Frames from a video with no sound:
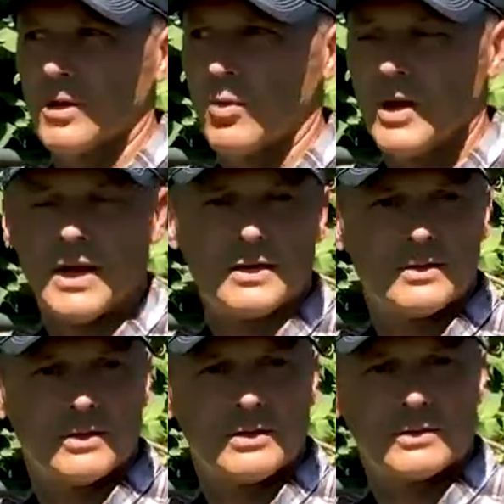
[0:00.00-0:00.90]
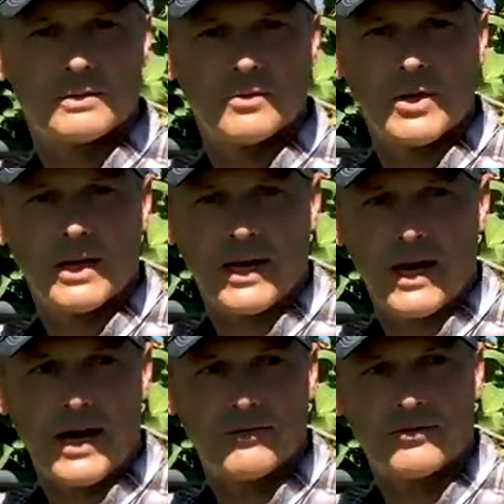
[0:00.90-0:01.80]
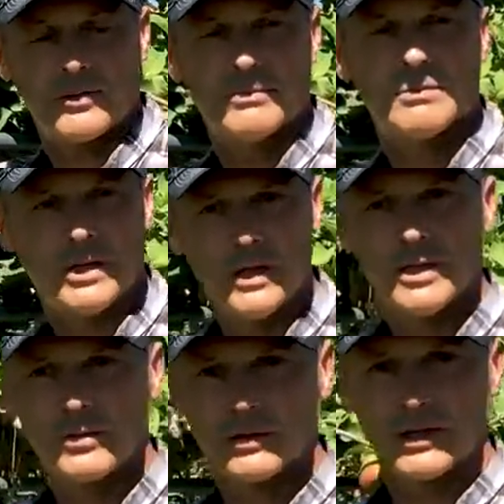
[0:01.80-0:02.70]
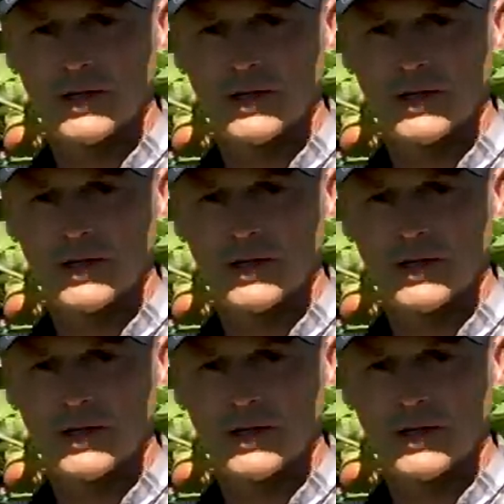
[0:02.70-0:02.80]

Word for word: a week to week and a half from really